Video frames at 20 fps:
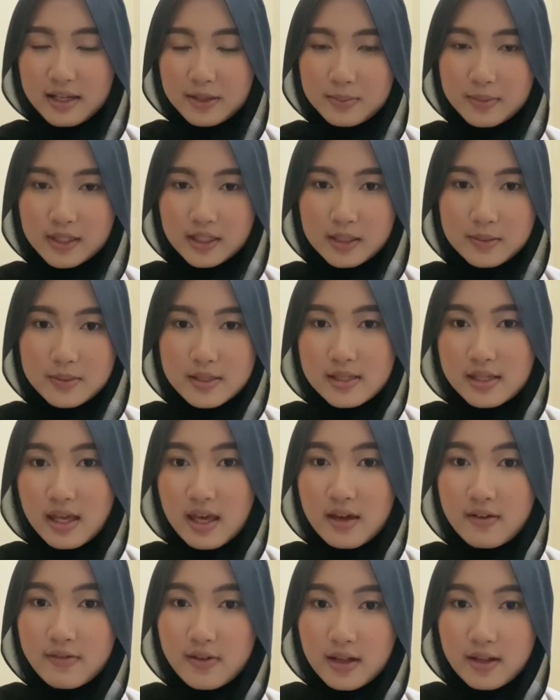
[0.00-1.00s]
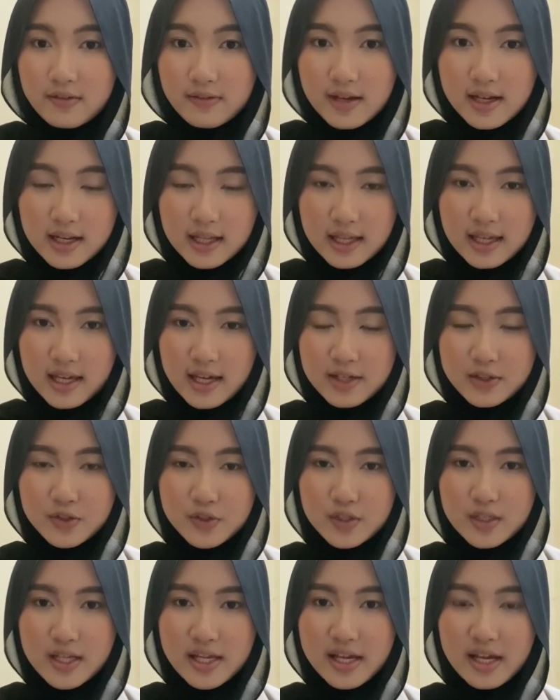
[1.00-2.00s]
my name is Gea Vy Alveri, and
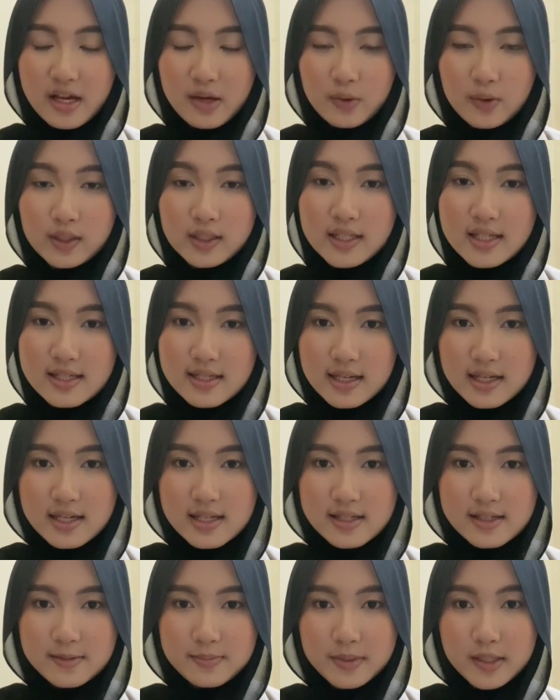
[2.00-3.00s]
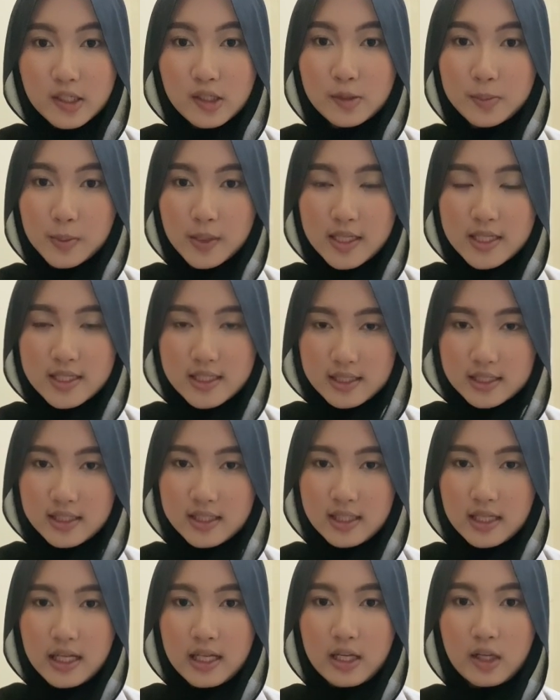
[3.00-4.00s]
today I will discuss about operation
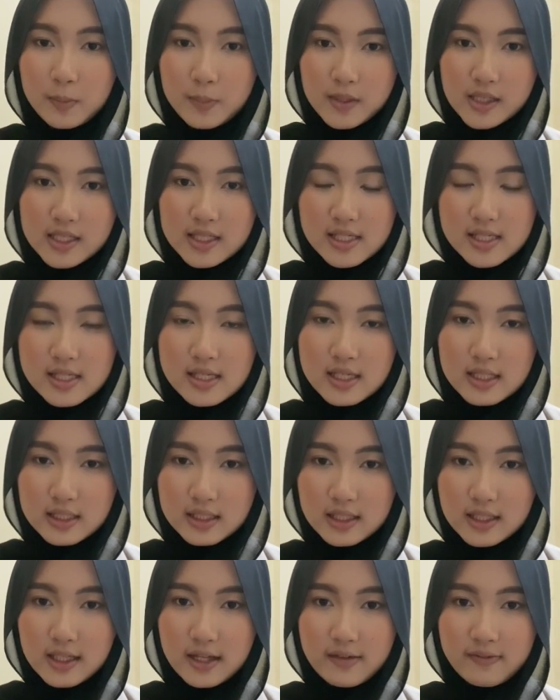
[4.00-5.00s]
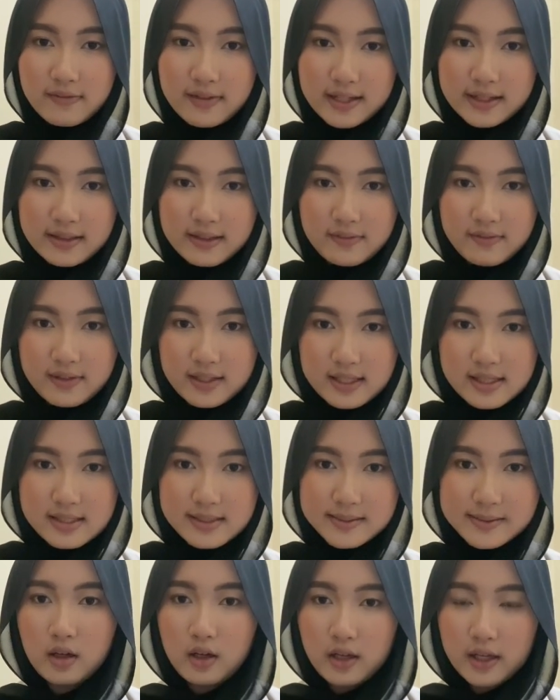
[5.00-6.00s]
and operational
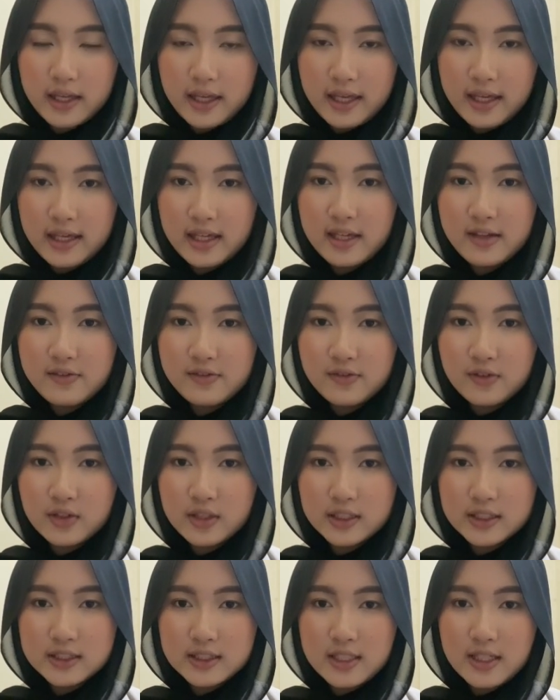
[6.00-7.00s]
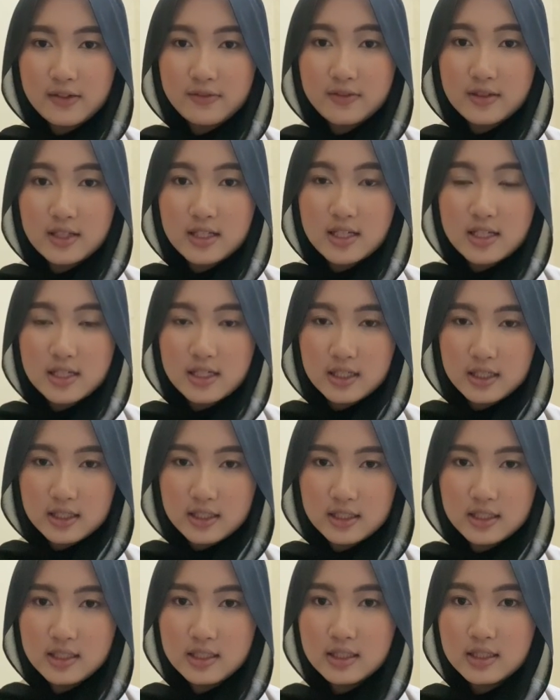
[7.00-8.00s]
effectiveness. Okay, for the definition,
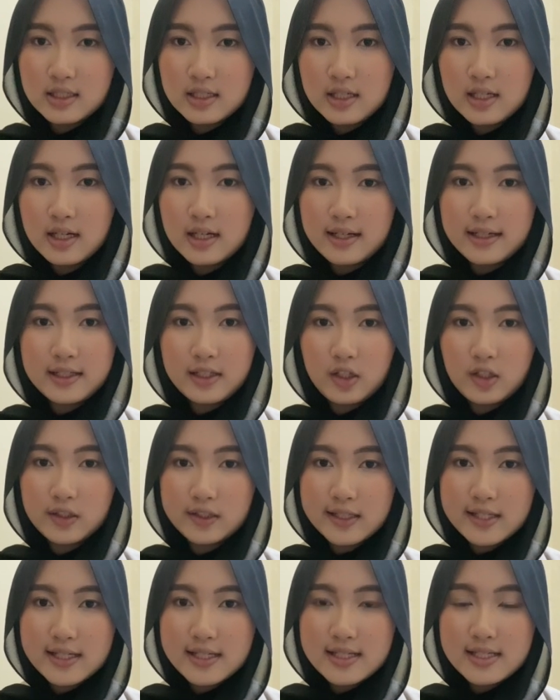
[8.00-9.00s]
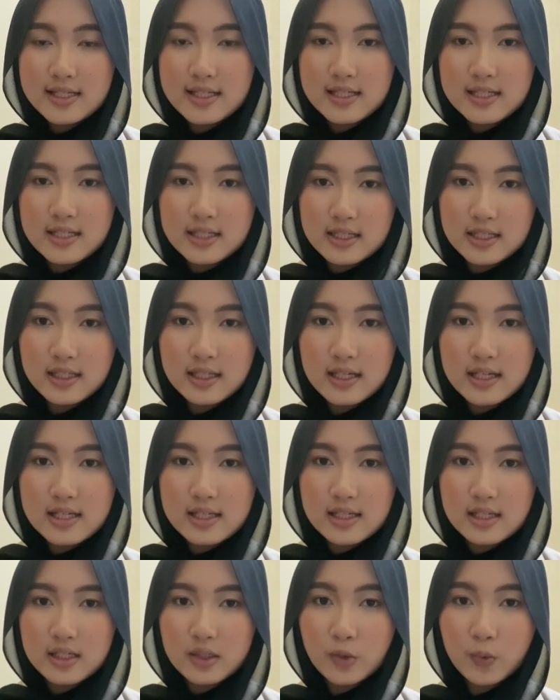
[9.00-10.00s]
an organization is
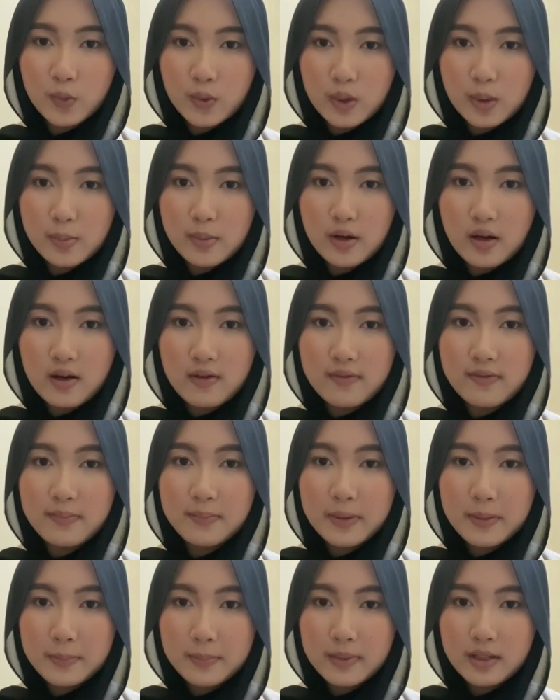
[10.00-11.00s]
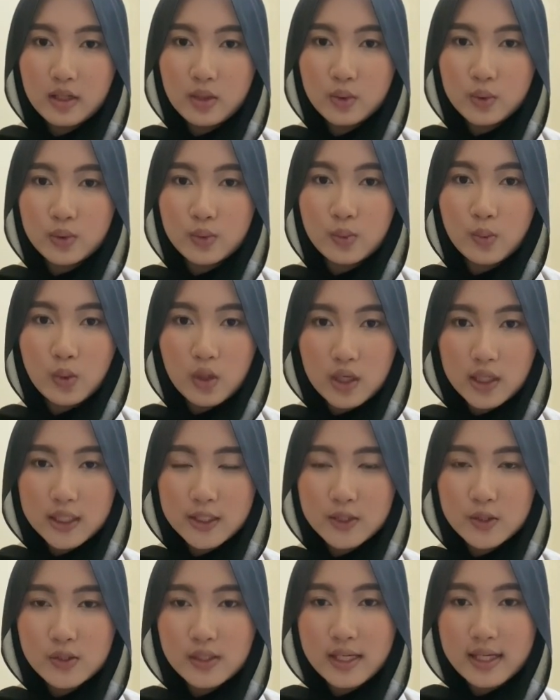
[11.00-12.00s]
a group of people who work
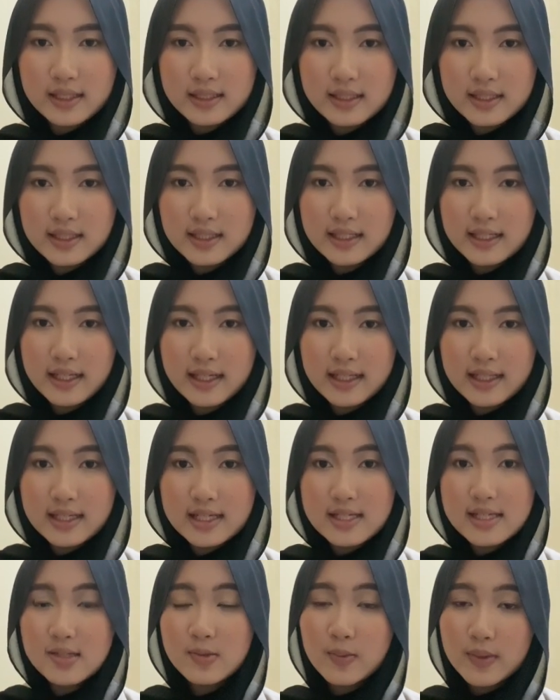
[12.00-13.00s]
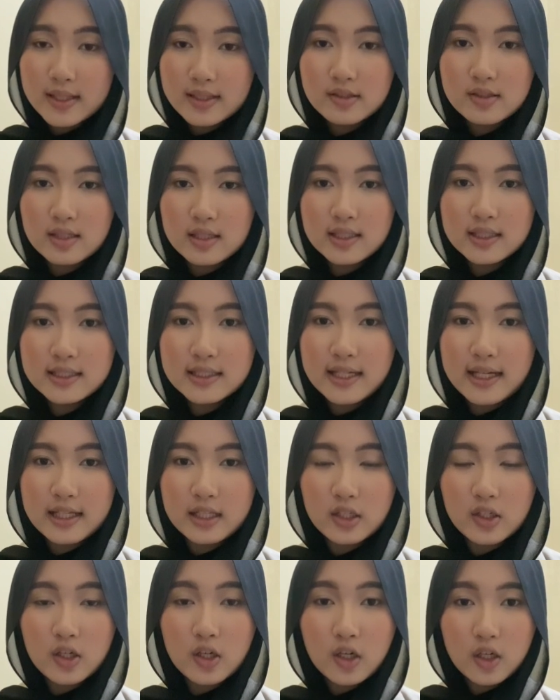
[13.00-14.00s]
together in a structured and
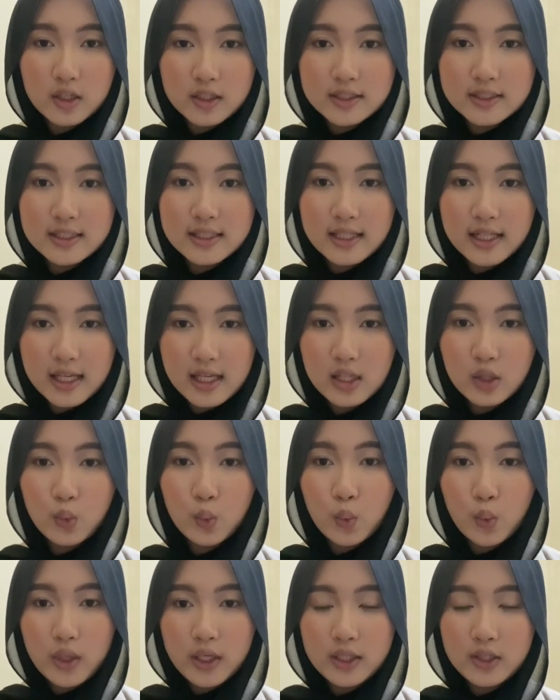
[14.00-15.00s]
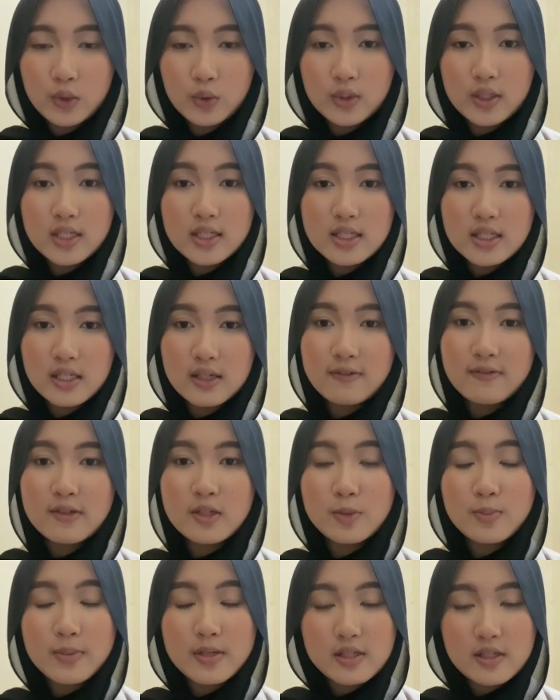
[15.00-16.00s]
coordinated way to achieve
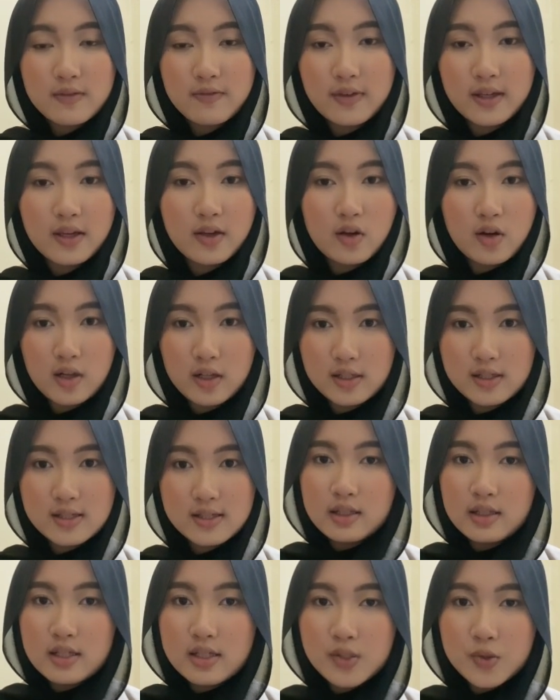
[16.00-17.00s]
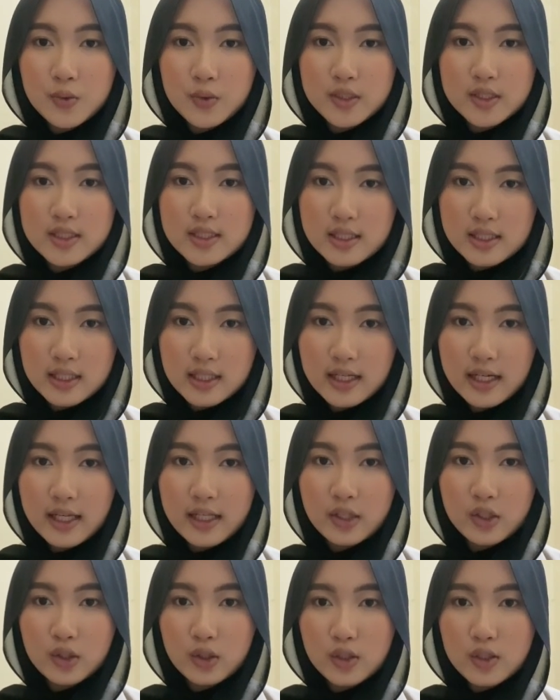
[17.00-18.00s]
specific goals. This structure
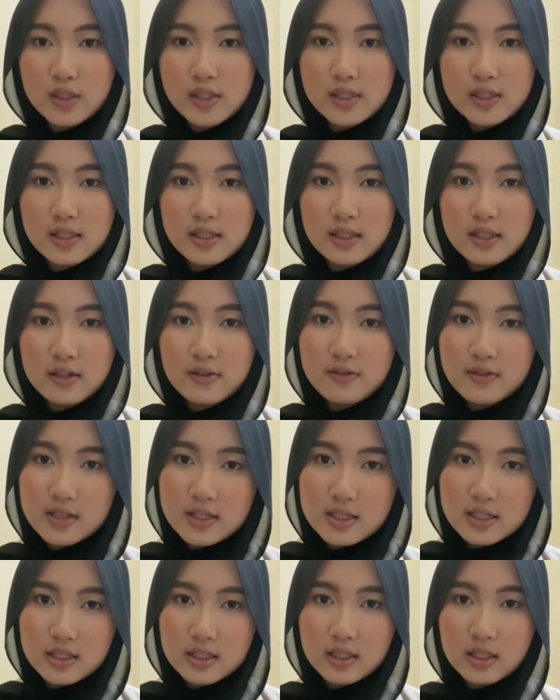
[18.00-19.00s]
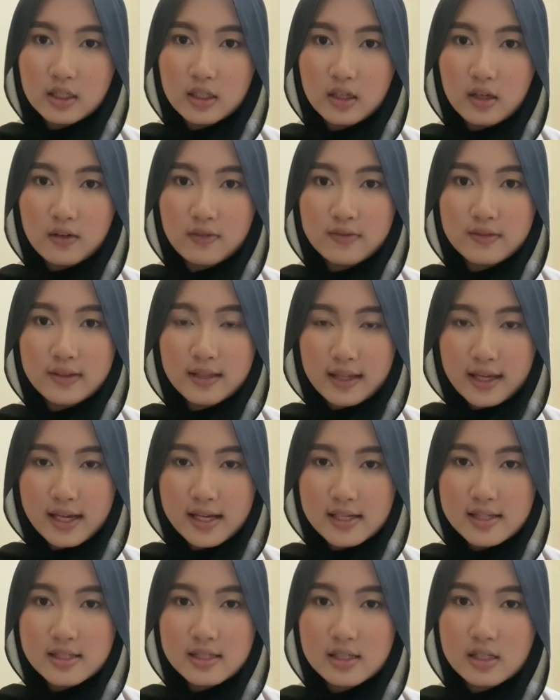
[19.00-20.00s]
includes the division of
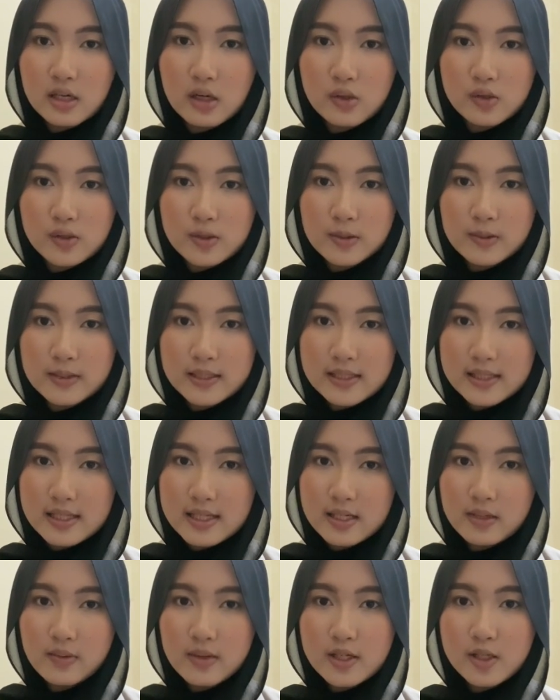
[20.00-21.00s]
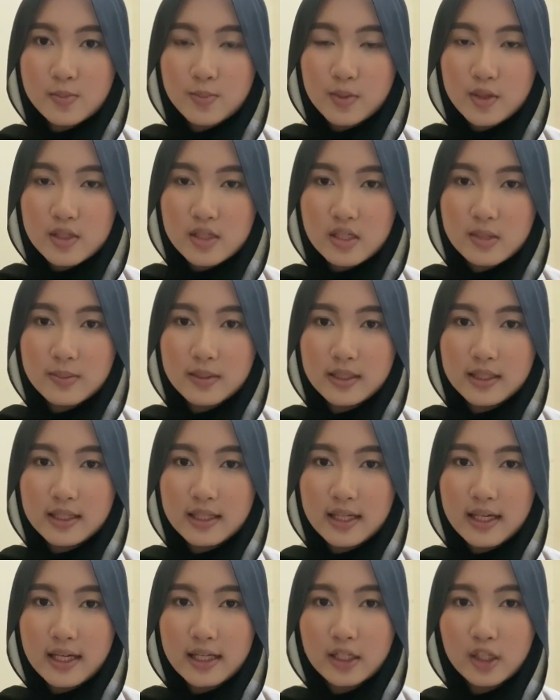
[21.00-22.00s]
tasks, authority, responsibility,
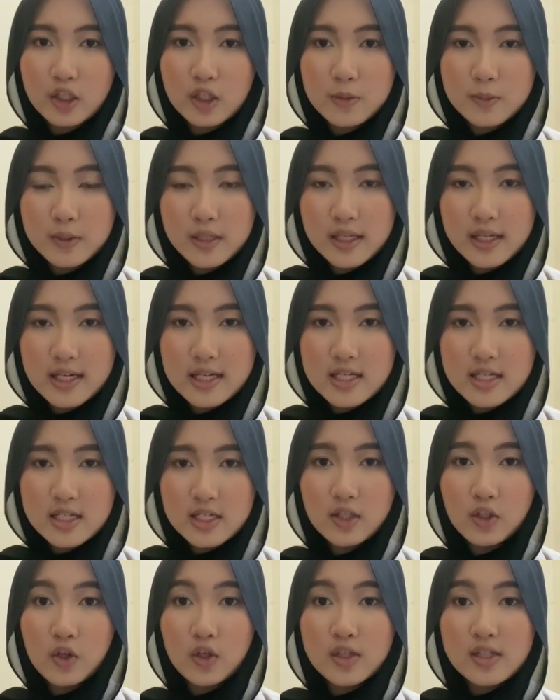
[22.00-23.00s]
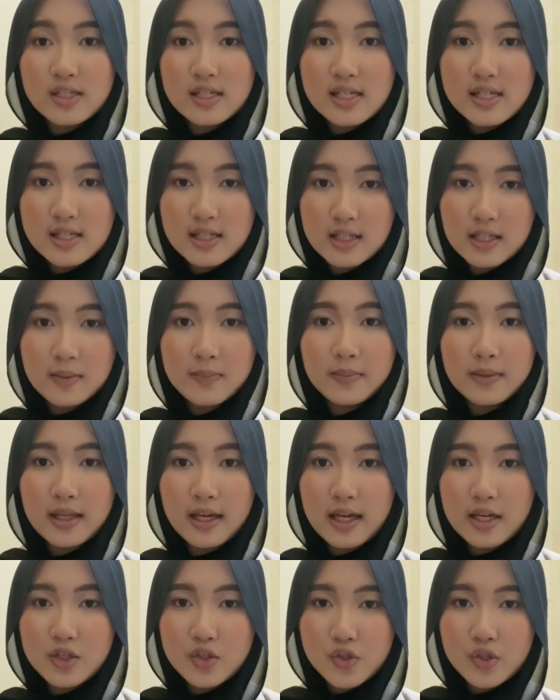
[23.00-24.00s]
and communication on systems that
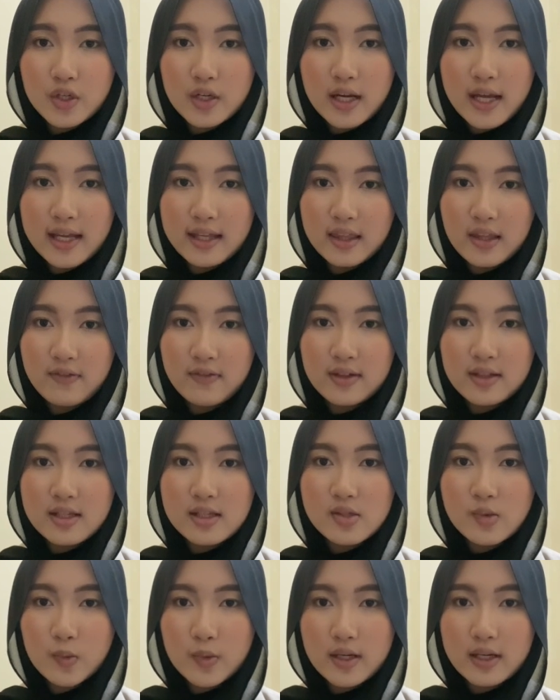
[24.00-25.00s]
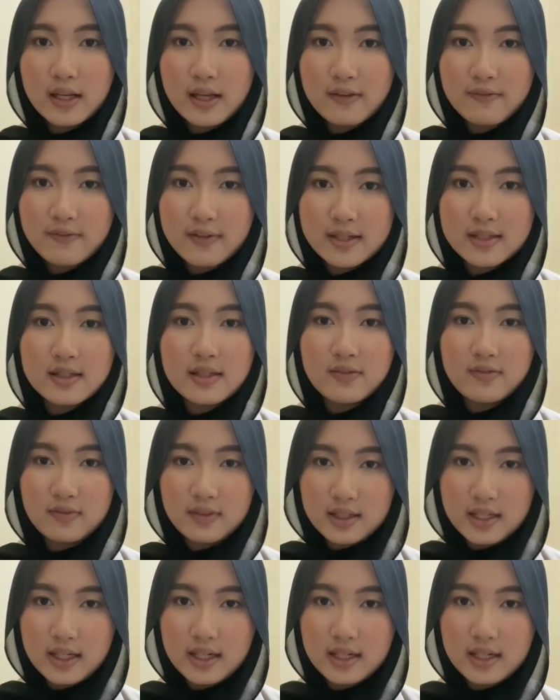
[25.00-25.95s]
ensure activities run effectively.